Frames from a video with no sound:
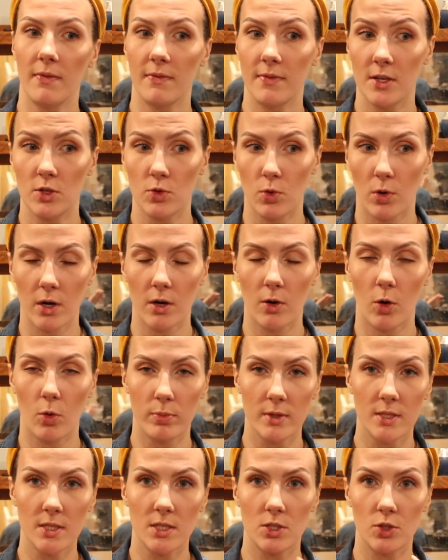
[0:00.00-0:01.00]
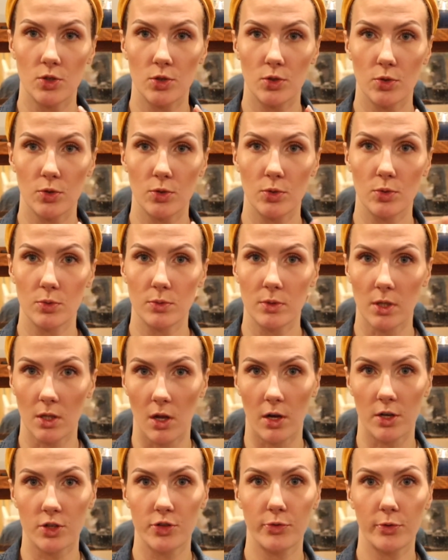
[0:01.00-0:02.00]
the door opens to the
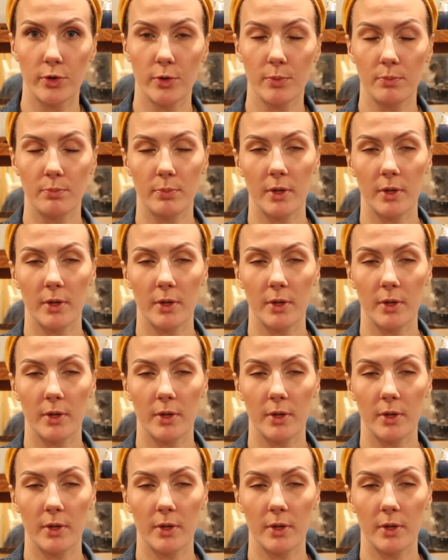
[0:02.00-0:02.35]
laundry room,